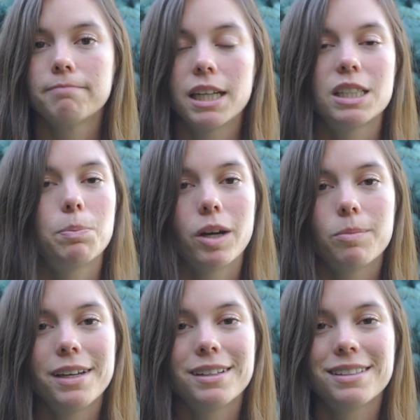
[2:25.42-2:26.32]

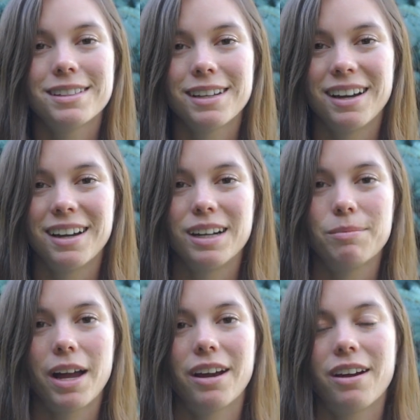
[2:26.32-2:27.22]
experiment.
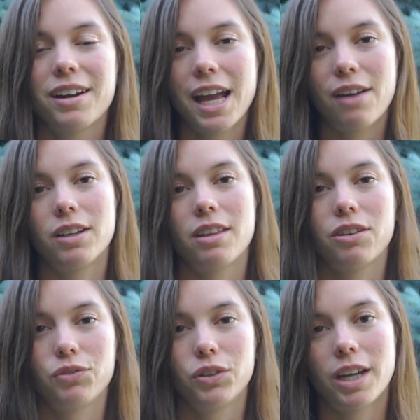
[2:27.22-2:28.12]
I already have
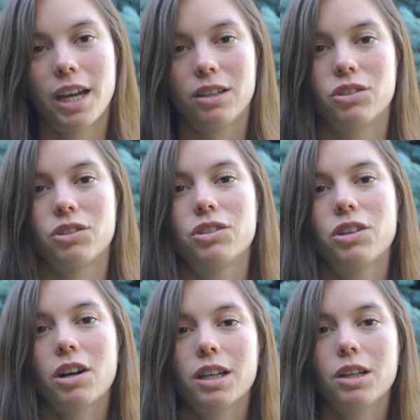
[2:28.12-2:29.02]
another fuel canister
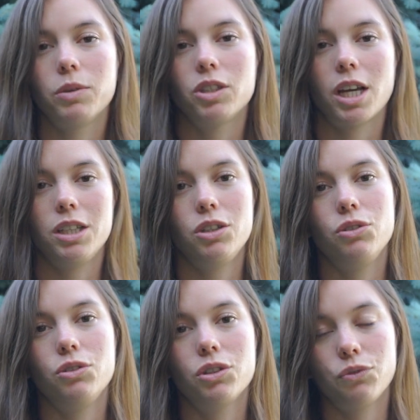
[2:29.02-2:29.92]
started, which I
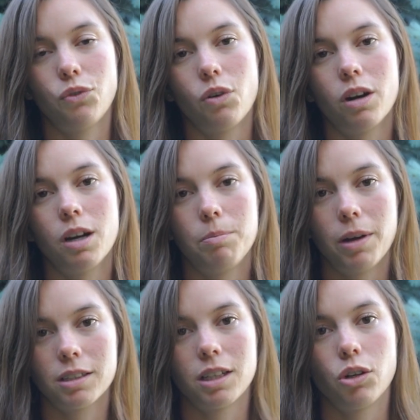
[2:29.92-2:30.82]
used for
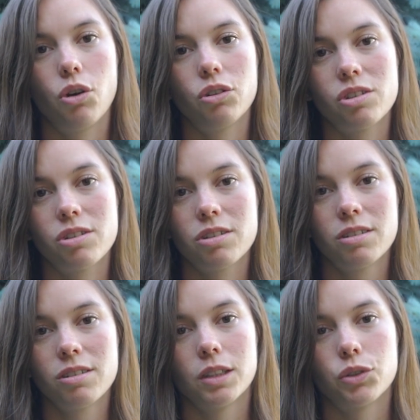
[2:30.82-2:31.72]
Bucks and Gulch.
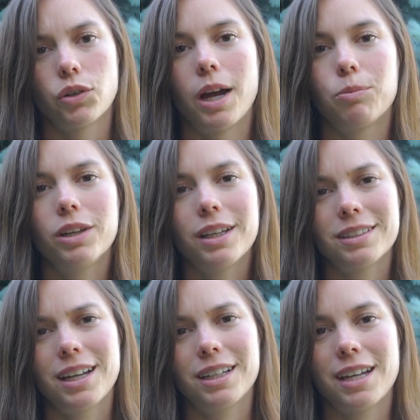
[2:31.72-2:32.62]
So I'm really
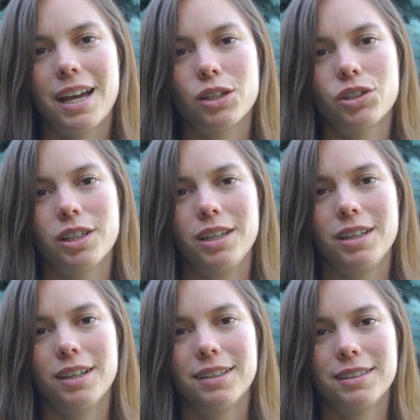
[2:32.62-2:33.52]
excited to
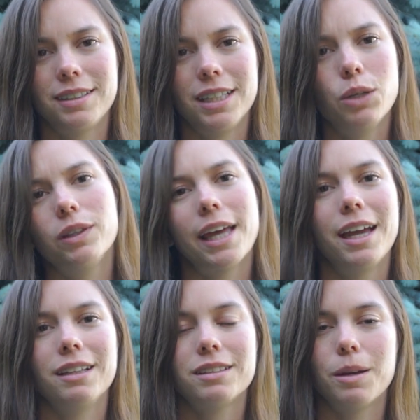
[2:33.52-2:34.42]
actually see what
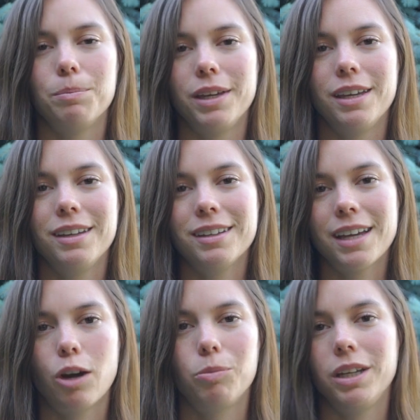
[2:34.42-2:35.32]
that ends up being,
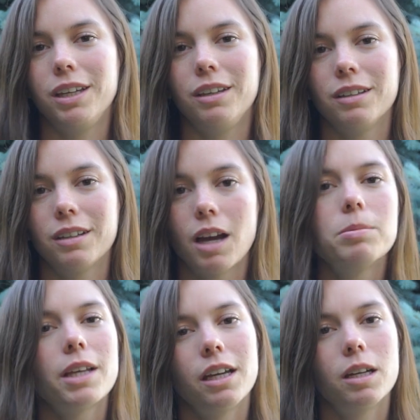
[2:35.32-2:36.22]
how many
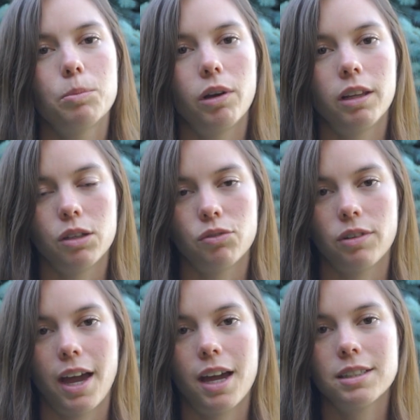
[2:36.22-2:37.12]
cups I end up boiling
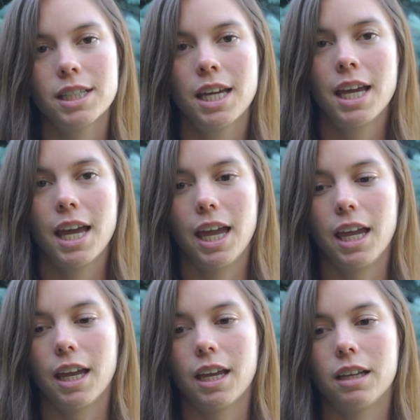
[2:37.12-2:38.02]
for that,
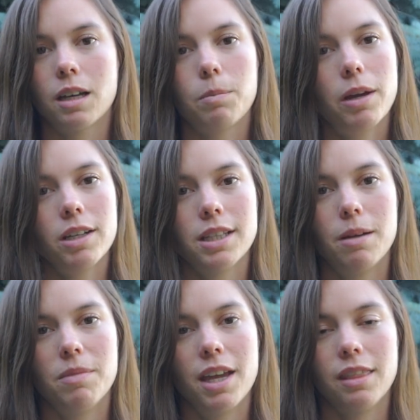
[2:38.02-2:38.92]
and comparing
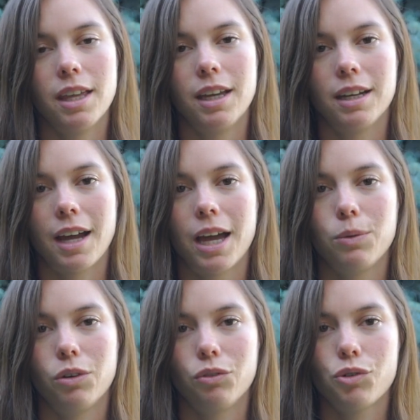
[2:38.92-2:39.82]
them. And then I
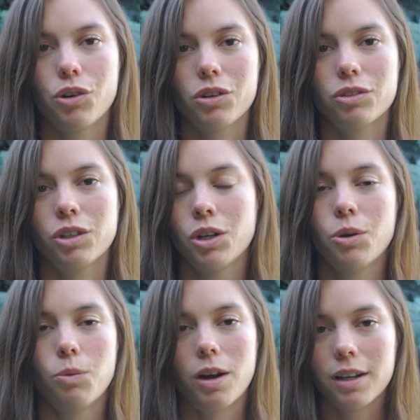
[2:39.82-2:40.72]
will, of course,
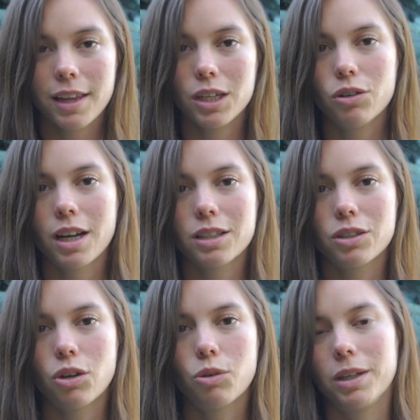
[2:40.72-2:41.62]
want to let you guys
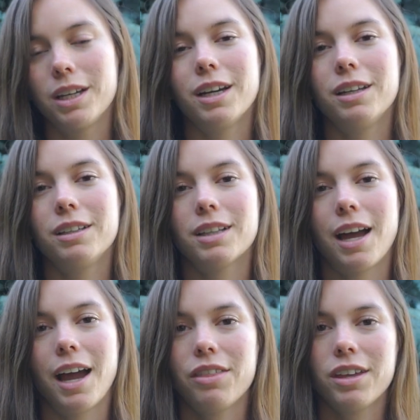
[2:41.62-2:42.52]
know because
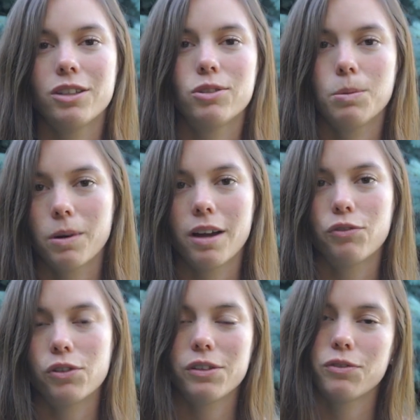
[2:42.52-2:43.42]
I think it's super
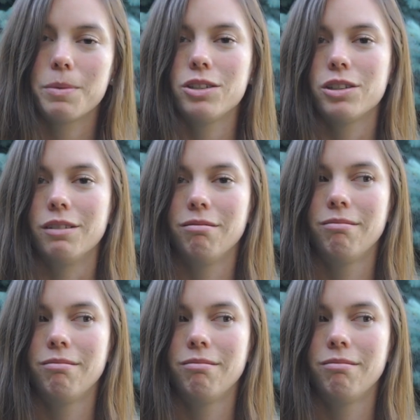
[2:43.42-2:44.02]
helpful information.